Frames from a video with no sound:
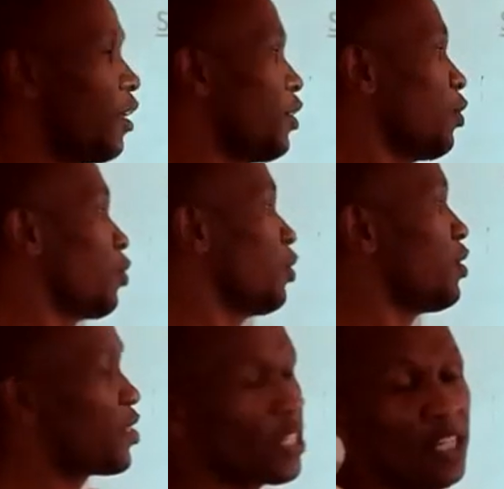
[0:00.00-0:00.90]
You could
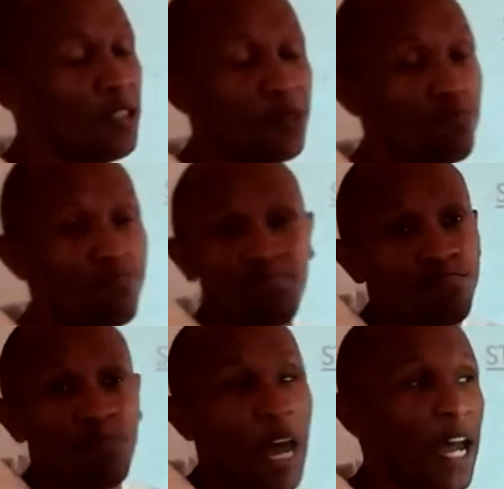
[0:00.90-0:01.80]
still
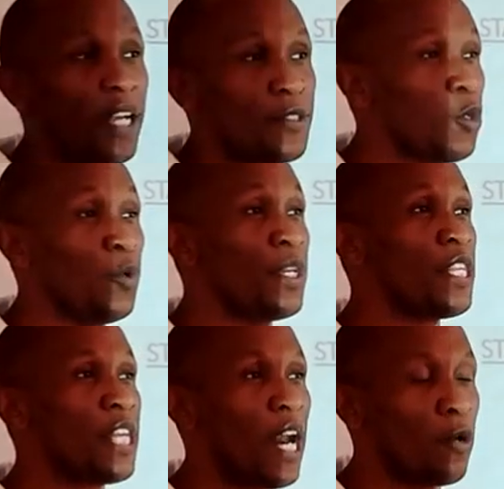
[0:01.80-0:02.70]
do
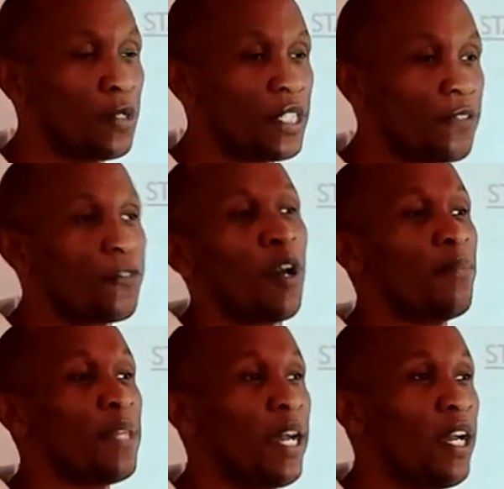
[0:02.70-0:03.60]
without it
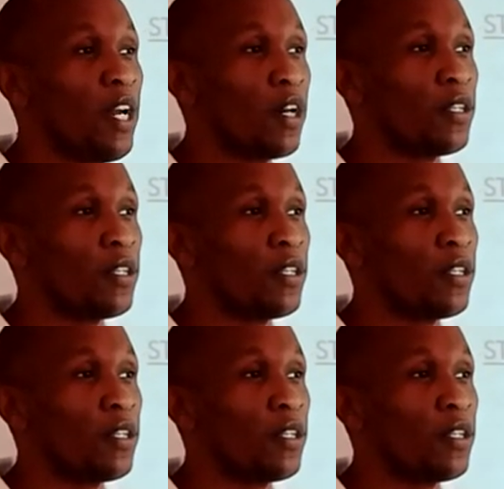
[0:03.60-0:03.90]
from the